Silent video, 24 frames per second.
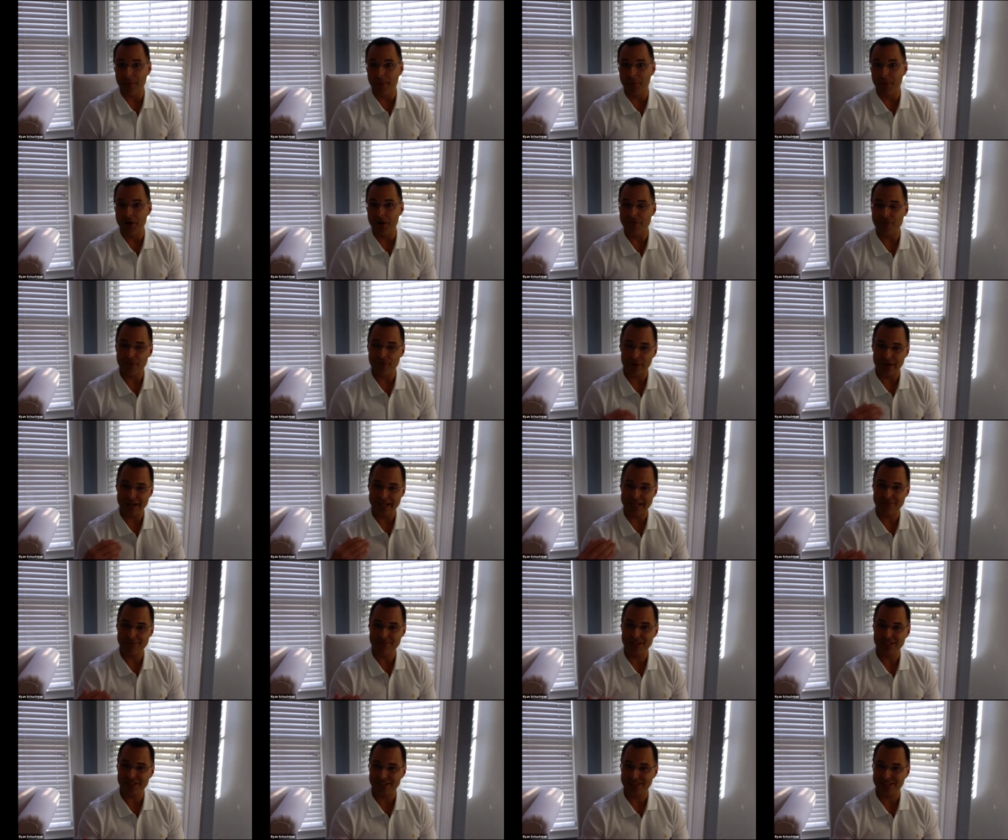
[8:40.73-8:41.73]
But for
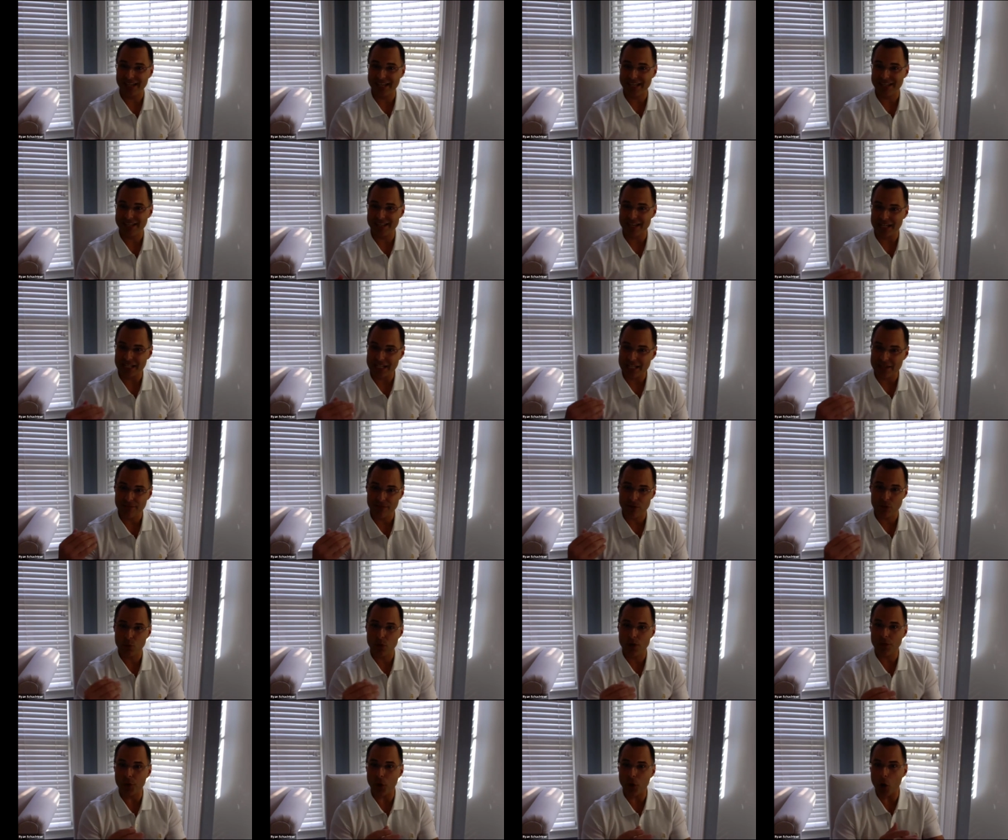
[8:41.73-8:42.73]
him to say that even
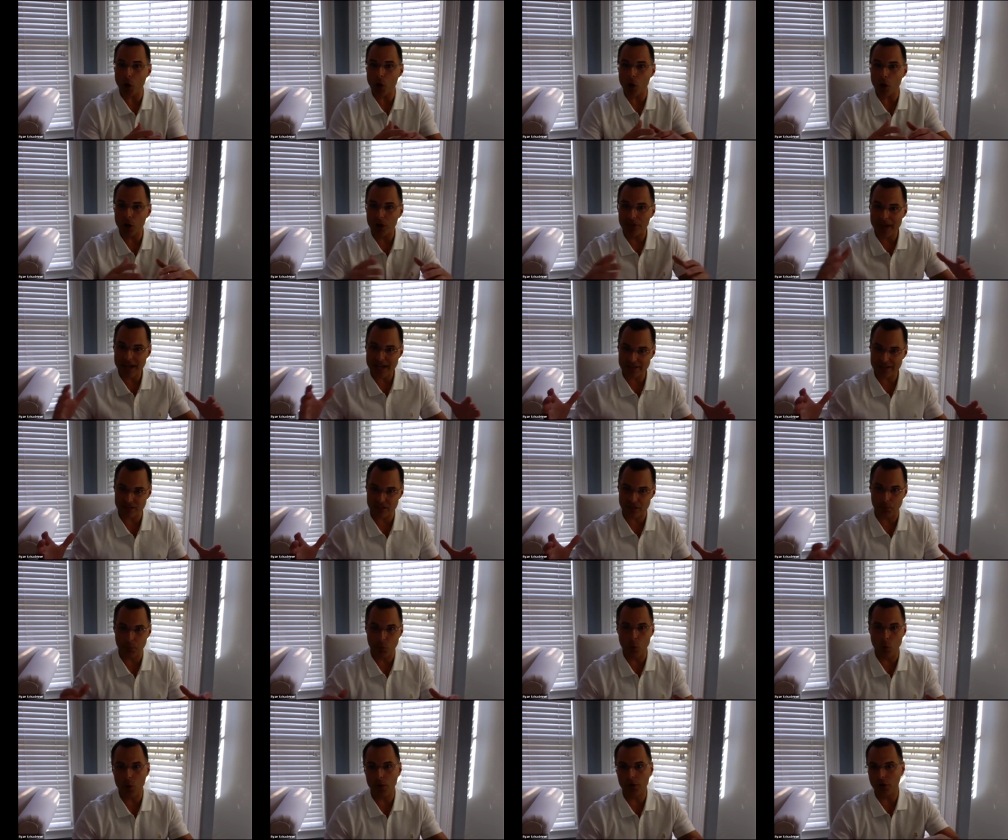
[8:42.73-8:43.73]
with all that
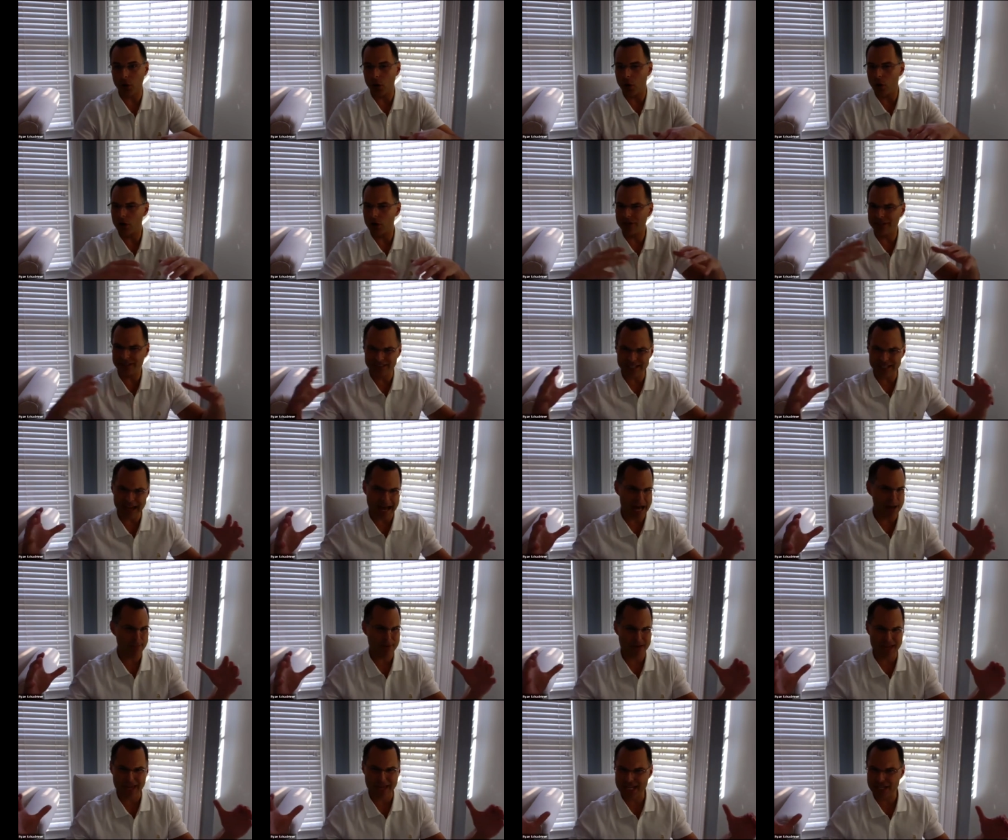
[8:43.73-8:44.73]
support, all the
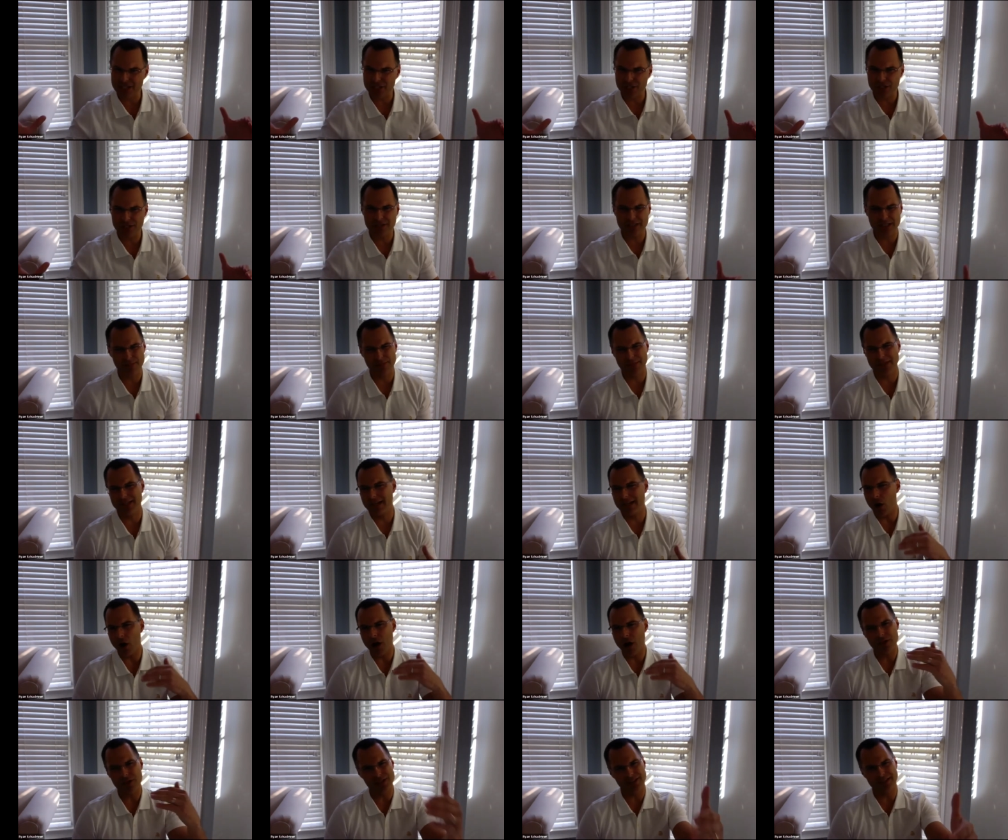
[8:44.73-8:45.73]
top agents,
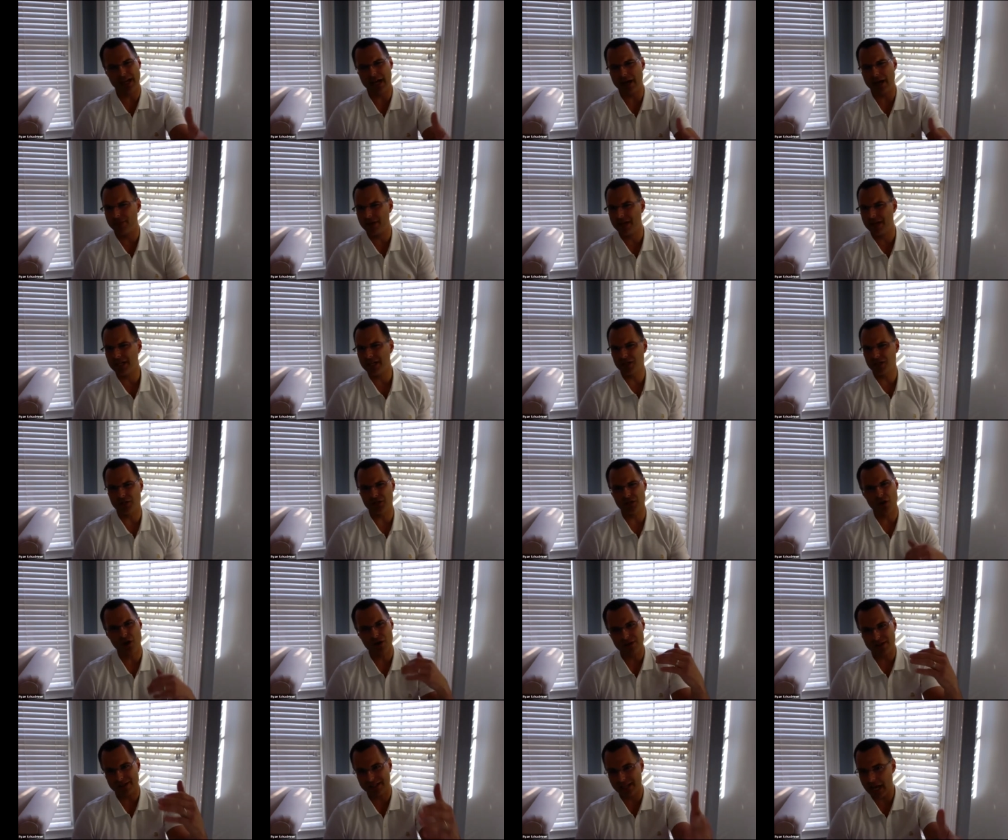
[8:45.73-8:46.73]
all the
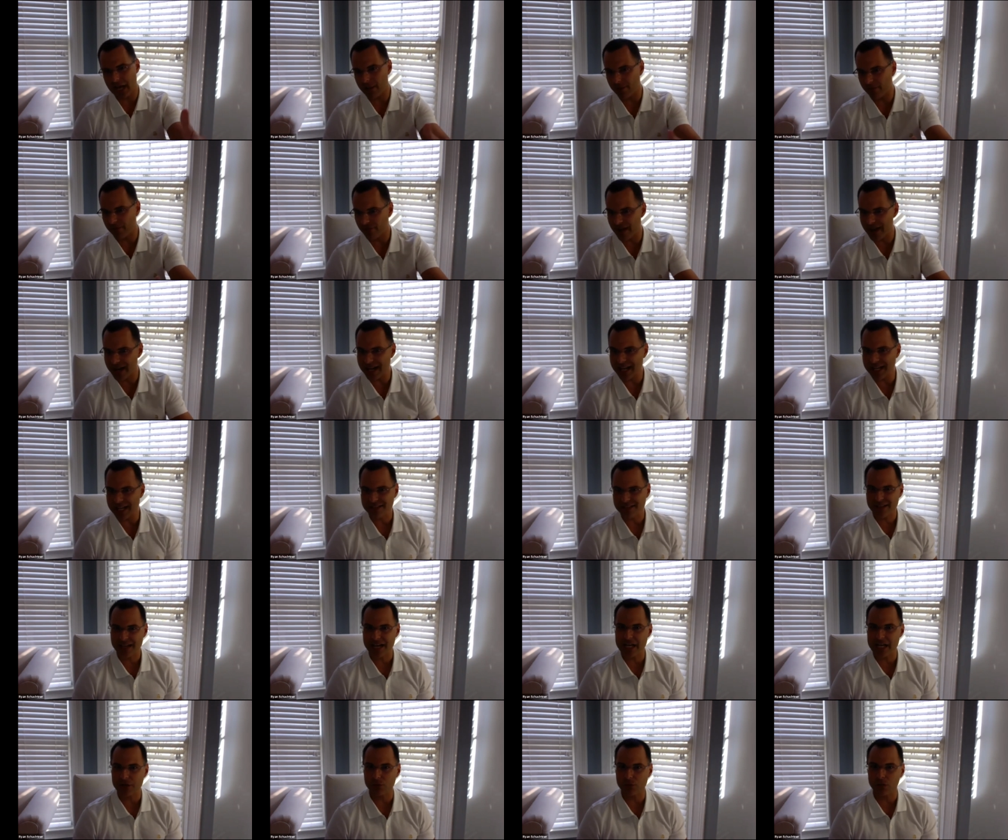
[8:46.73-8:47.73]
top finance
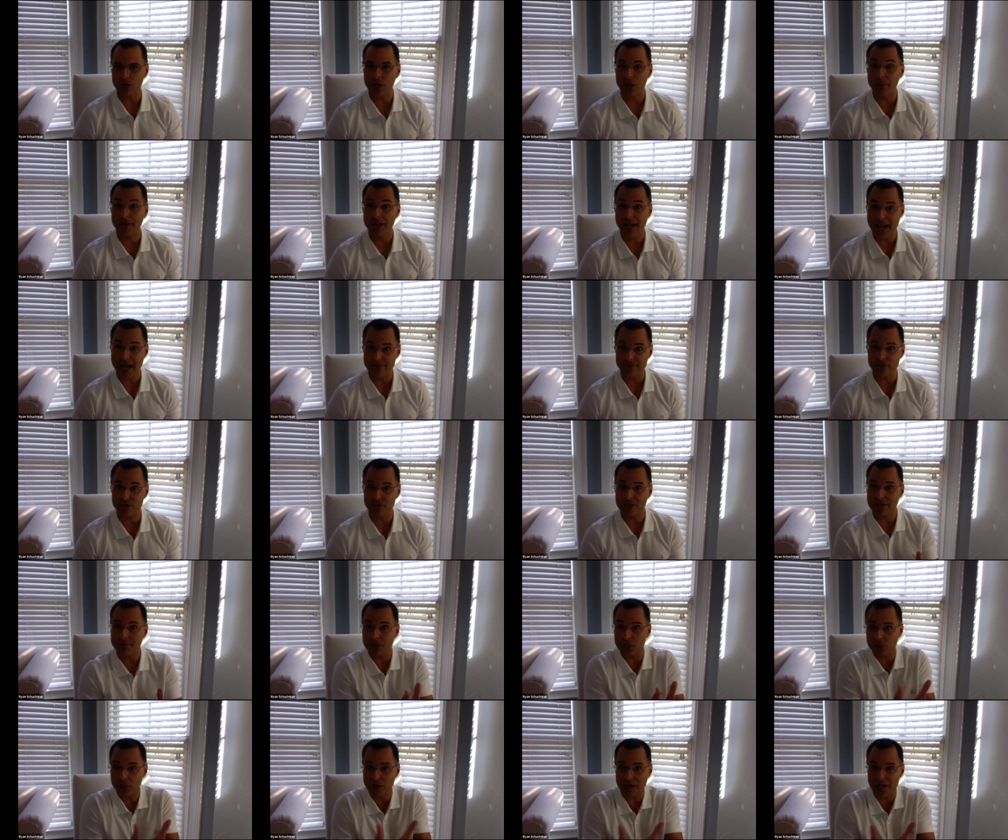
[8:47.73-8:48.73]
guys were coming after
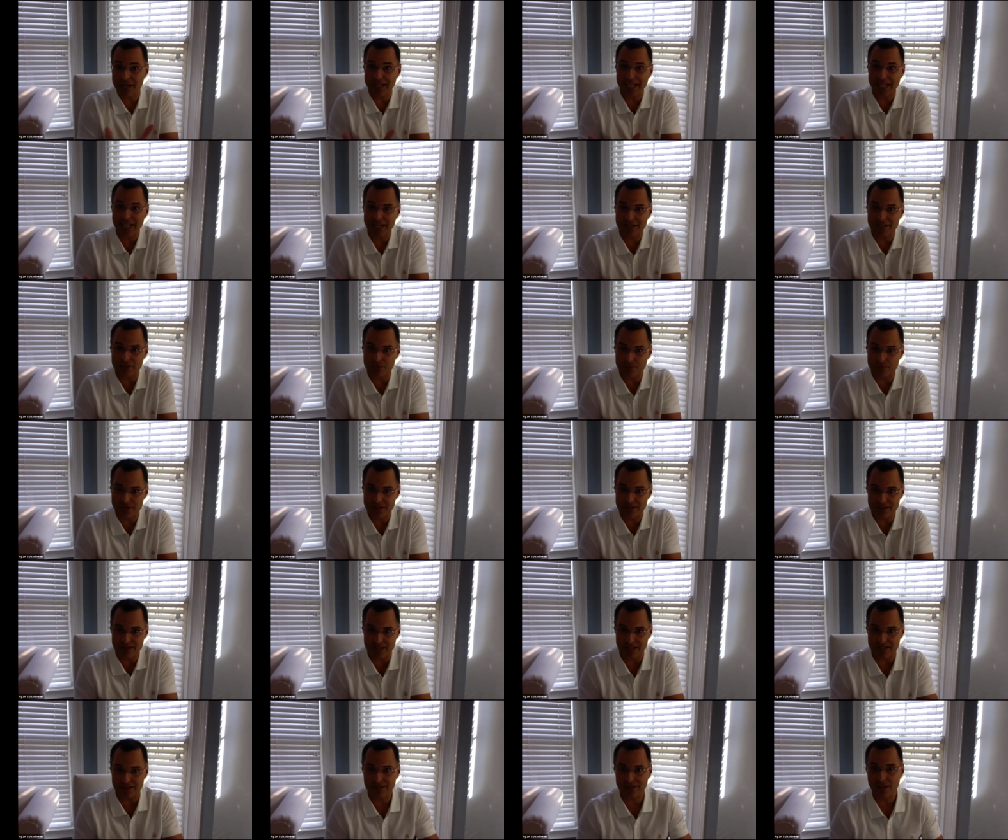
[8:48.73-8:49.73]
him to try and get his
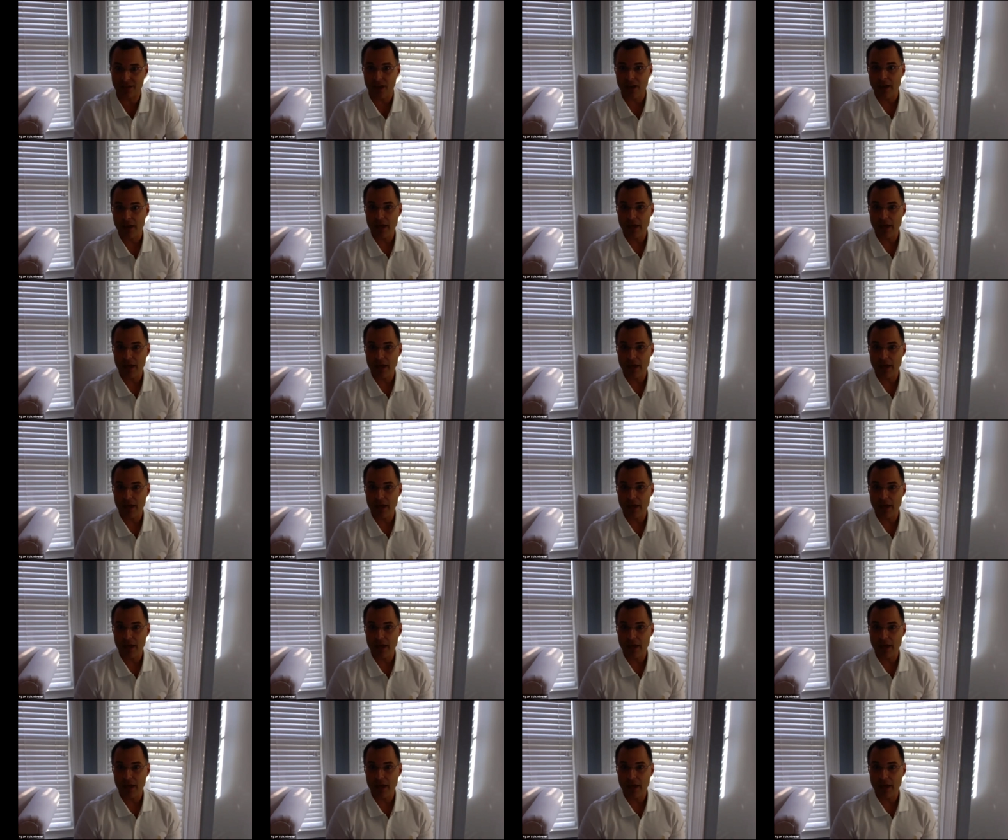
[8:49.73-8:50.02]
business,